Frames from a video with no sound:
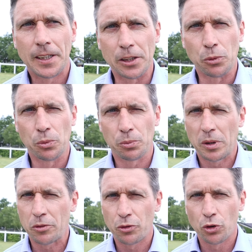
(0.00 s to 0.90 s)
and
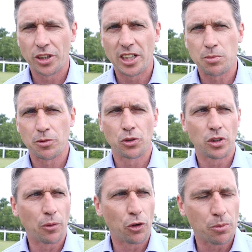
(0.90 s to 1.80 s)
then 4 days
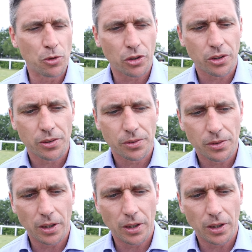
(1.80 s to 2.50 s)
before I rode him work,